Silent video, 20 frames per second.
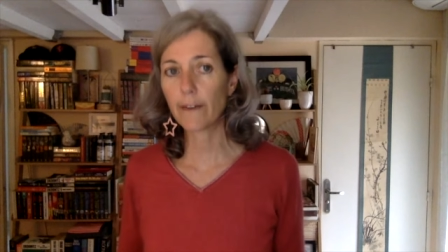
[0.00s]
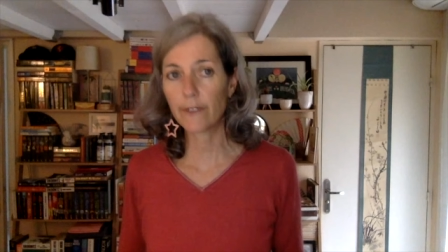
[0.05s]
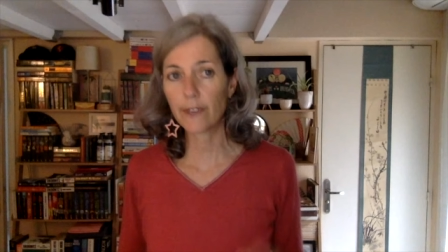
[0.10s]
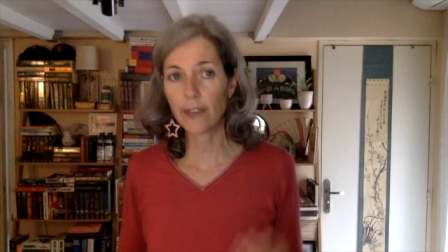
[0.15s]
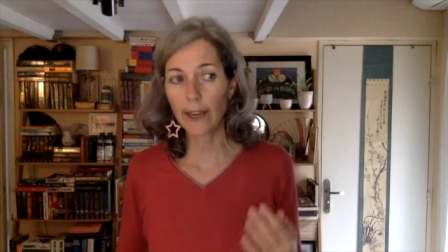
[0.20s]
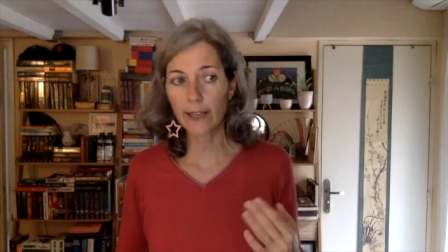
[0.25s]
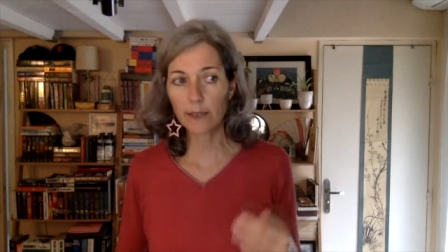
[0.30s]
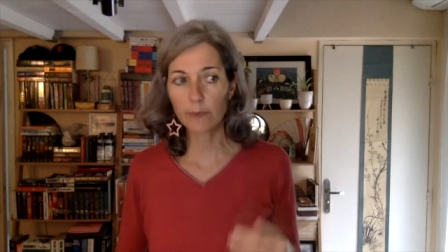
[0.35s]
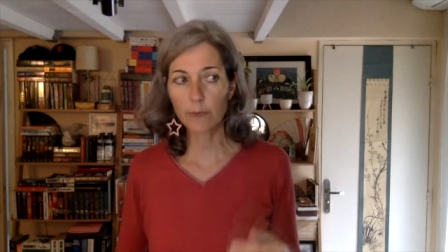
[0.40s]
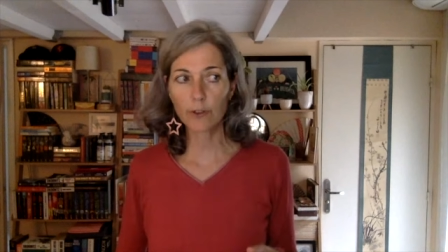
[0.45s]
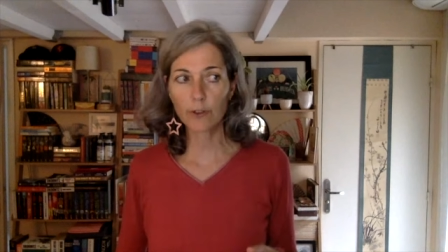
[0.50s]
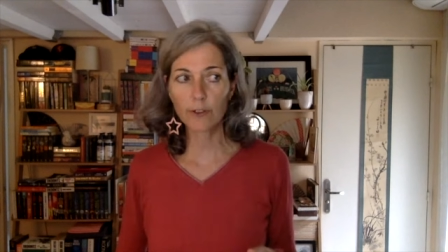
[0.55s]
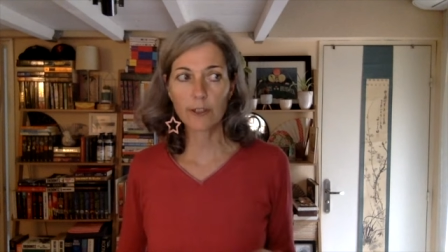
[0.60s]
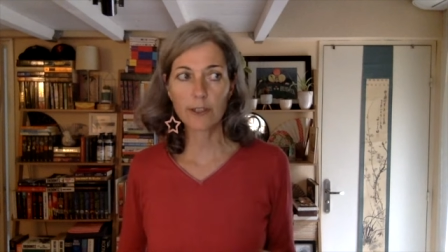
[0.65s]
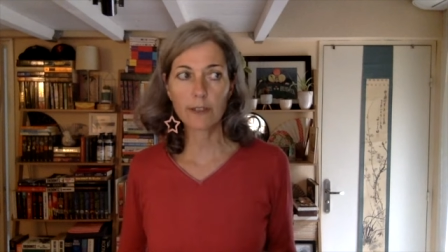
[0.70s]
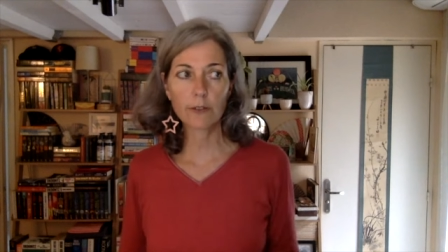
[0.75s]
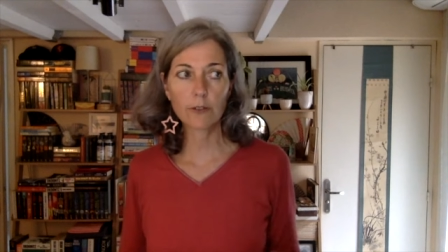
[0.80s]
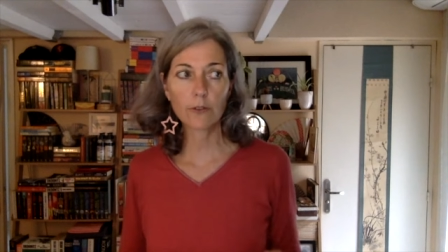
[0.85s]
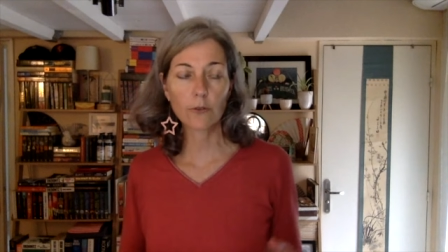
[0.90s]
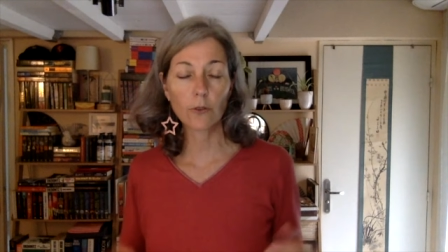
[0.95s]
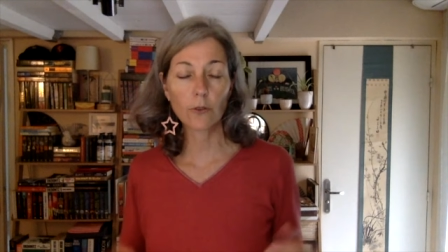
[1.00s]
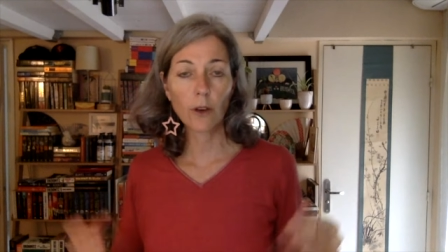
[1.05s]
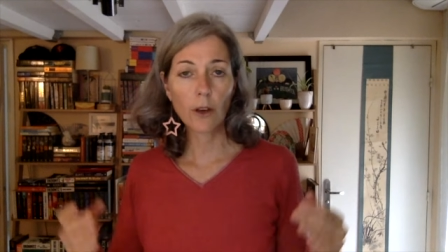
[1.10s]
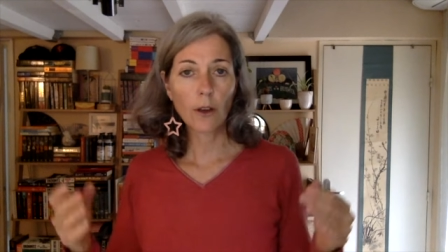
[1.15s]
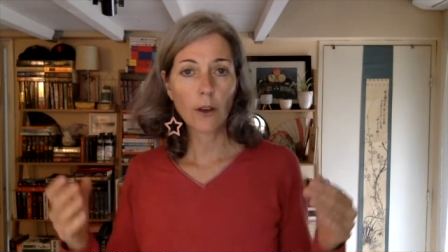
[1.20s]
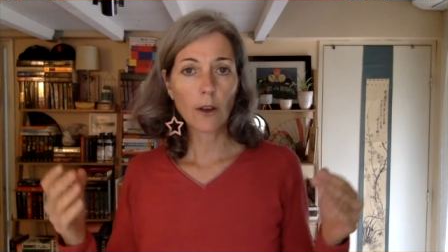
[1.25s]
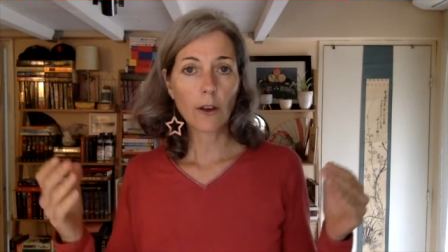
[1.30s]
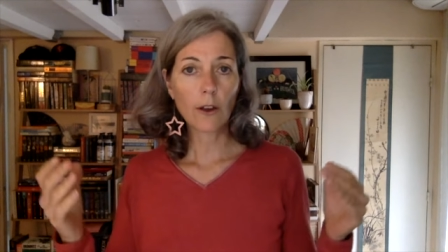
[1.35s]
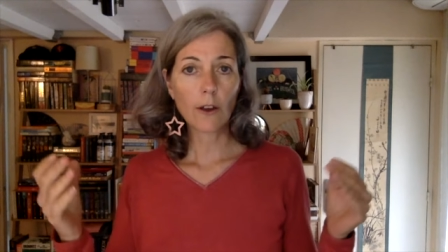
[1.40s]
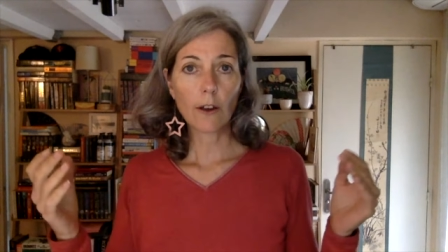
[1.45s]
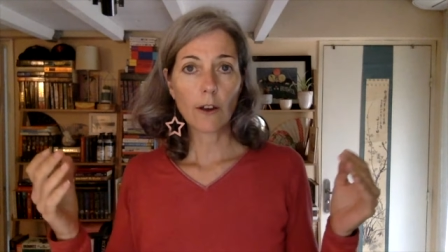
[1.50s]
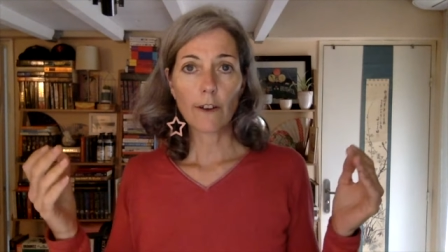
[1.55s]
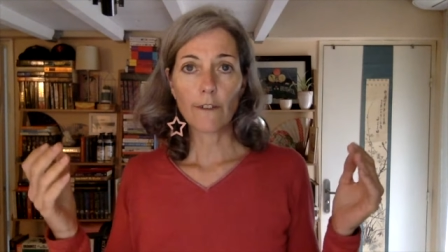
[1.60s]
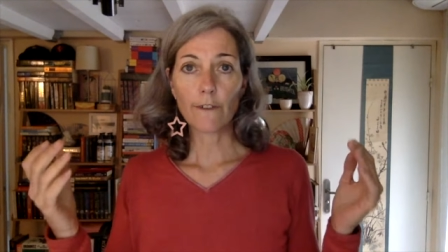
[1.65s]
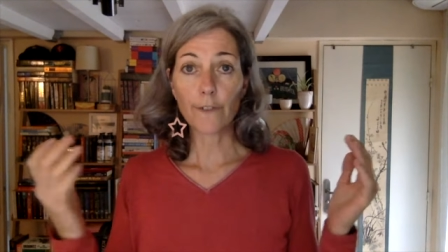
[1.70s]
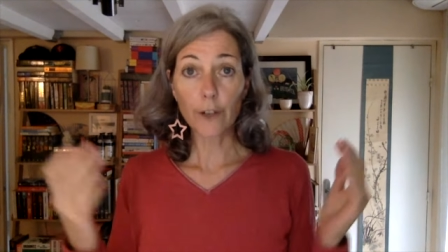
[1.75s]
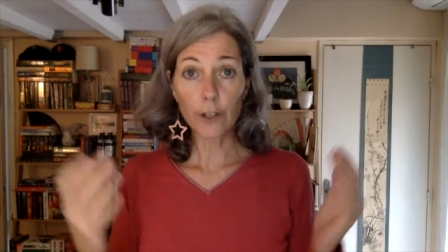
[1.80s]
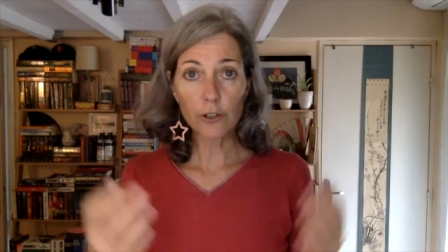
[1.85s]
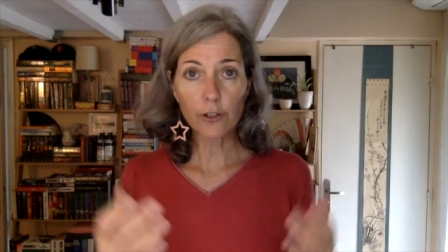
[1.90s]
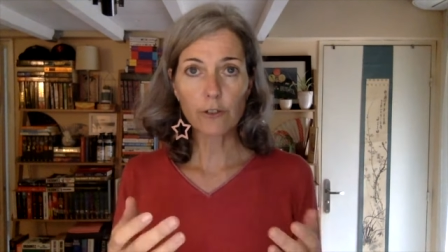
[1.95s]
have the expertise to
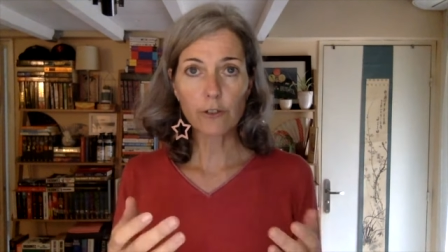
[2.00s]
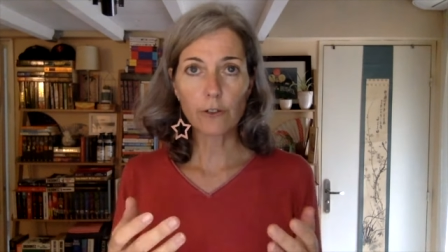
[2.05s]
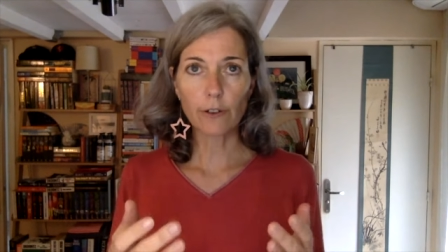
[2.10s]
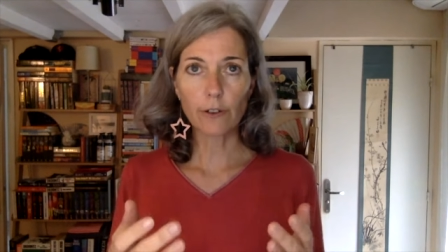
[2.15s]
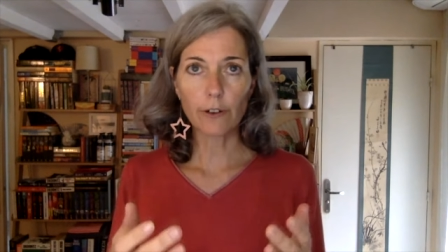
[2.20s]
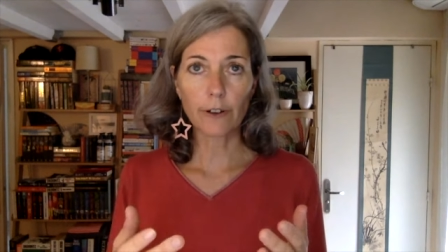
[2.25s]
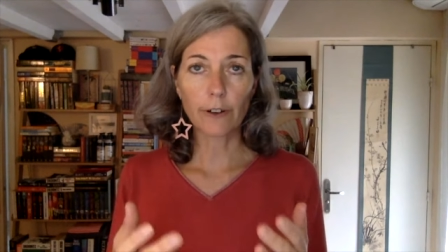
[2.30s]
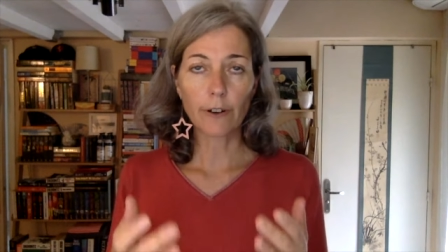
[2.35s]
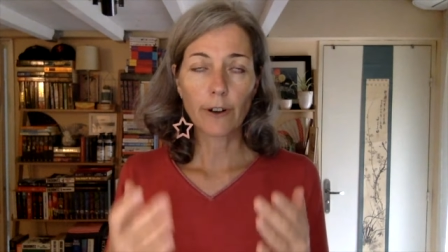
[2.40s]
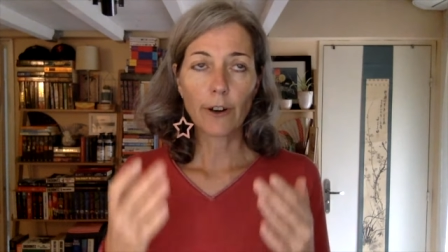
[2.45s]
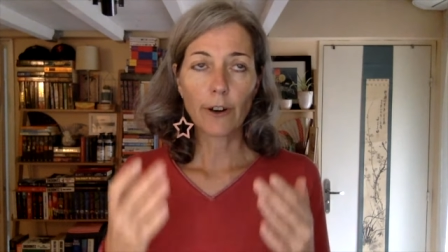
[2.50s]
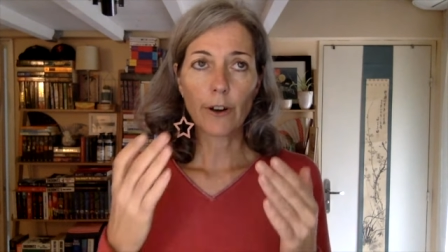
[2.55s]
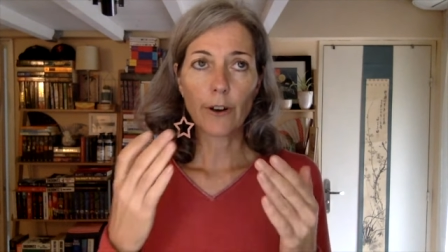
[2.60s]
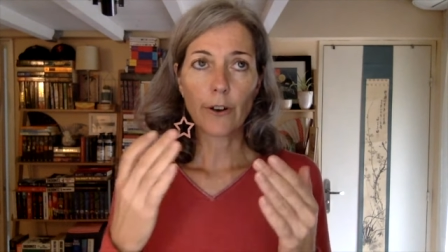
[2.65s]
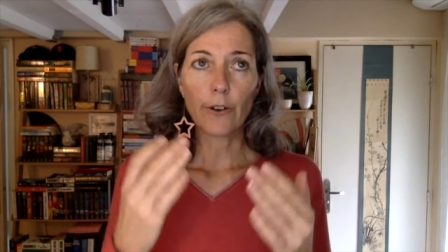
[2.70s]
foster